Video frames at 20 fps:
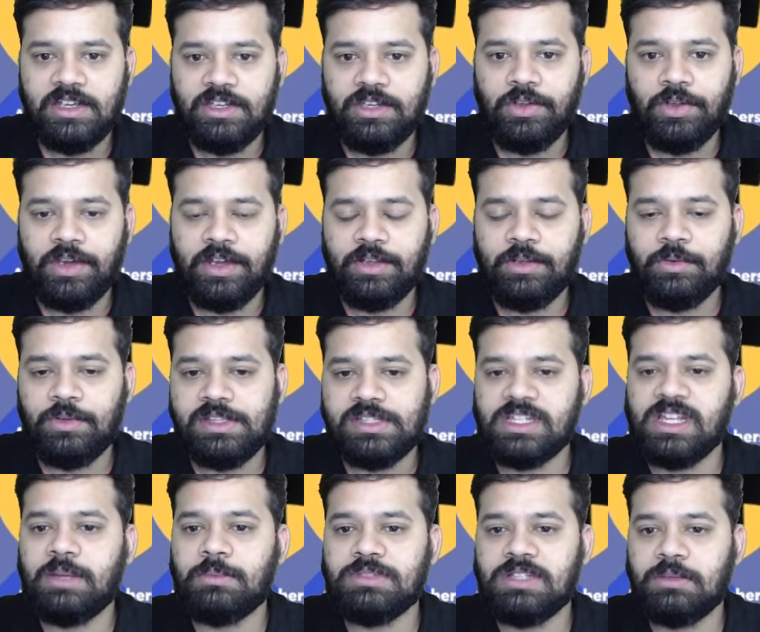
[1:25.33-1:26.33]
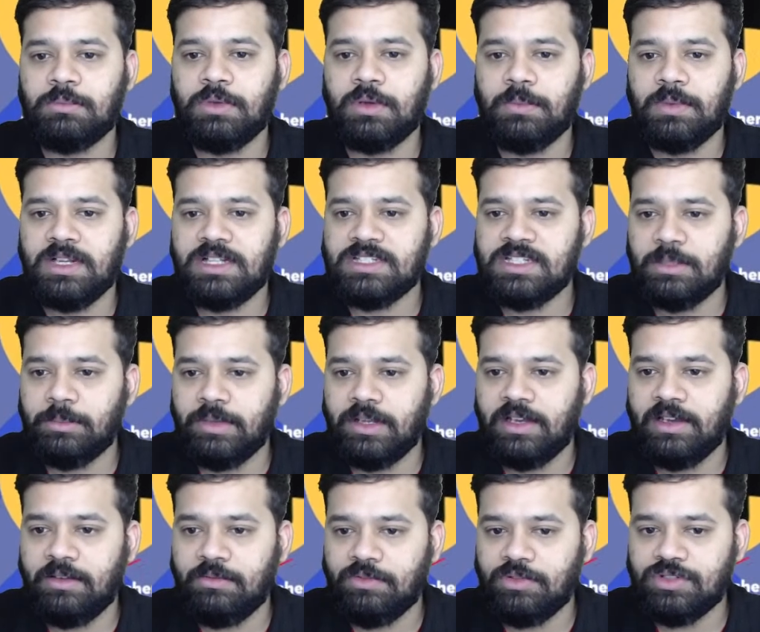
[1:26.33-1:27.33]
You get to win Samsung mobile, JBL
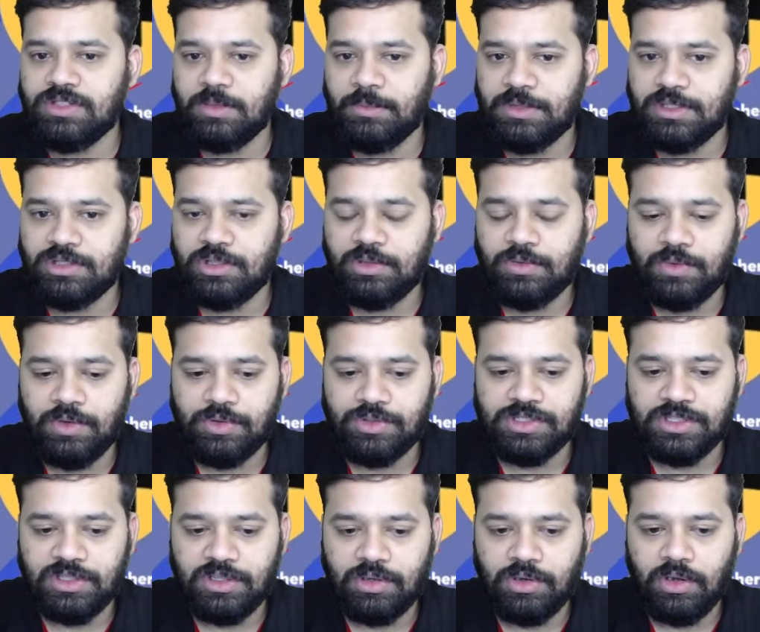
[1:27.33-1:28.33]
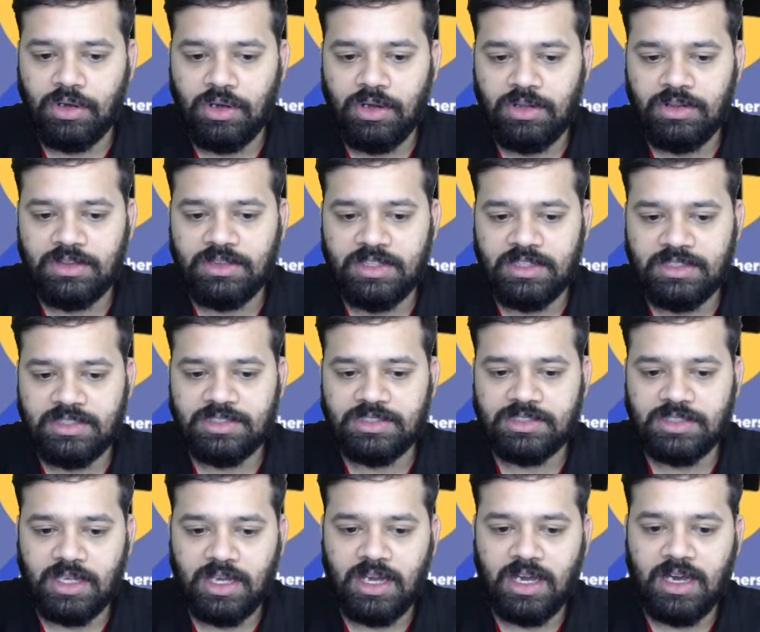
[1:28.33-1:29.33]
headphone, Amazon voucher. All
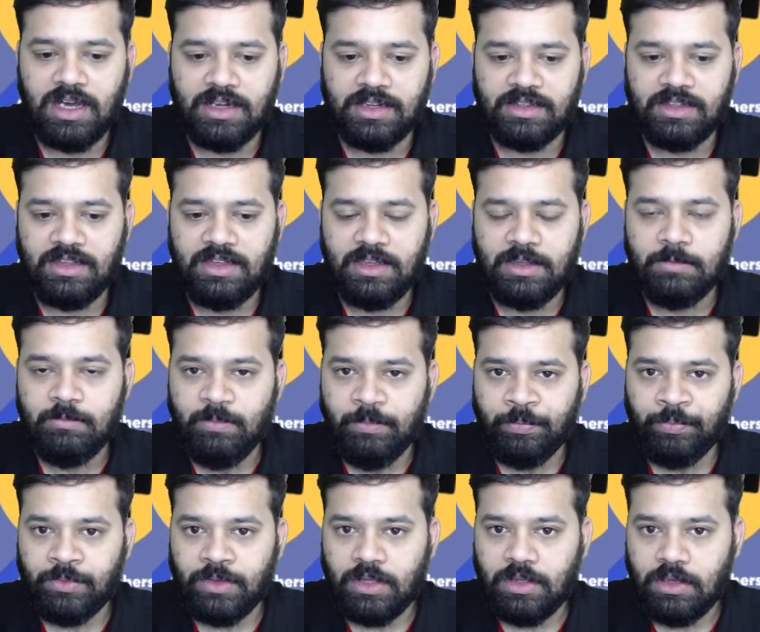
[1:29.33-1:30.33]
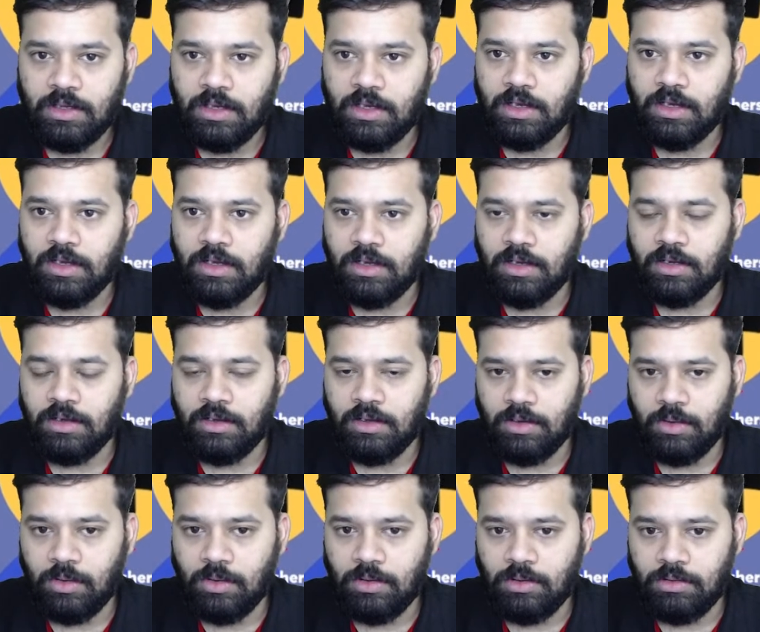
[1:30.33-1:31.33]
this are the uh,
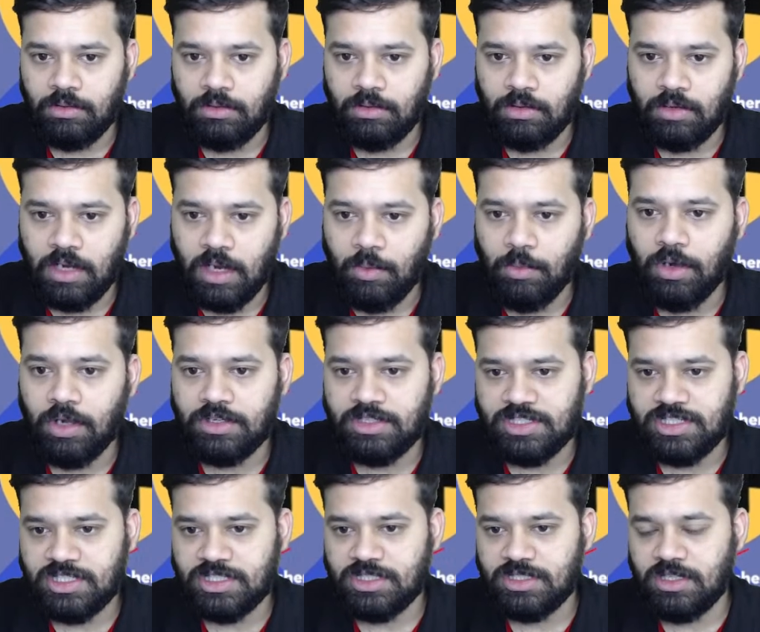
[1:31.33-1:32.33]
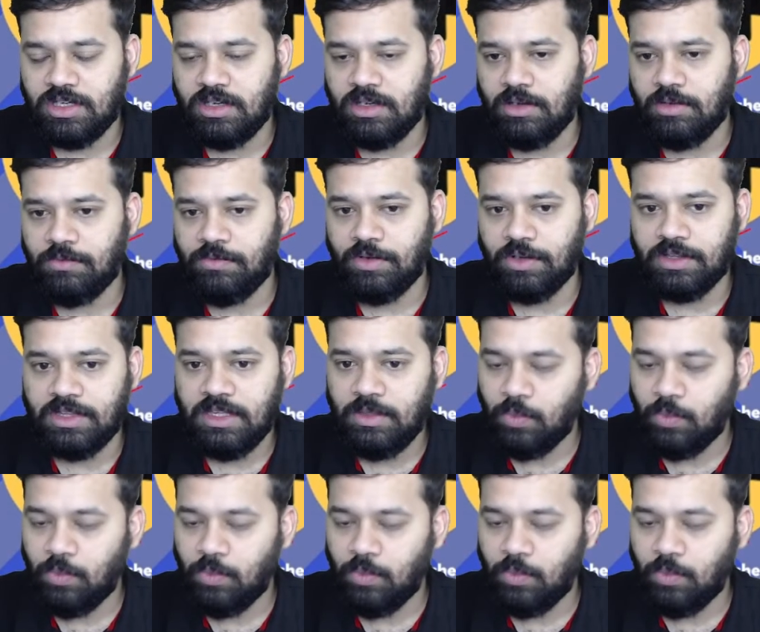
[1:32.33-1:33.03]
awards for the